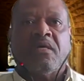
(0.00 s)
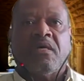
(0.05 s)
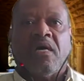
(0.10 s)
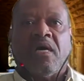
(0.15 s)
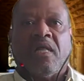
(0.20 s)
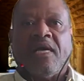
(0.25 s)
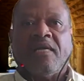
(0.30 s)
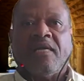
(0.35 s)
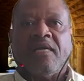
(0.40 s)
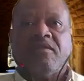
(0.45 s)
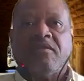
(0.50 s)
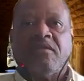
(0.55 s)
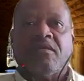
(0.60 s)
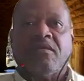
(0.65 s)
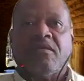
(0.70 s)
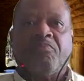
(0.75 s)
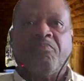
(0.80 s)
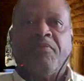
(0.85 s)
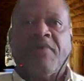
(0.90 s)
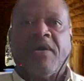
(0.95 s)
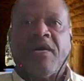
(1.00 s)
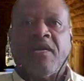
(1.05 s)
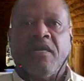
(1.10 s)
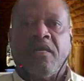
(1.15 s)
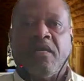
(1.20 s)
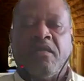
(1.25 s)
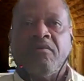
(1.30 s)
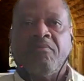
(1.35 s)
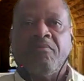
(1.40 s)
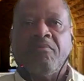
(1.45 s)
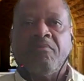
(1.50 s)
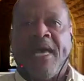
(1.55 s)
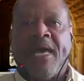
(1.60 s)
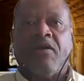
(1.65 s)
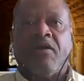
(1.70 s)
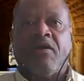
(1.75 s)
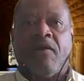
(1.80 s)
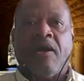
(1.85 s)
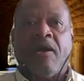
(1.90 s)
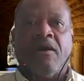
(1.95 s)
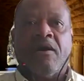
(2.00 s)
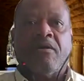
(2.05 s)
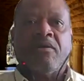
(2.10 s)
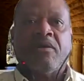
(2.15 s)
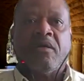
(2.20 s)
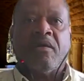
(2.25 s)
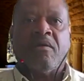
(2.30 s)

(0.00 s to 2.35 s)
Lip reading: I'd like to provide a little background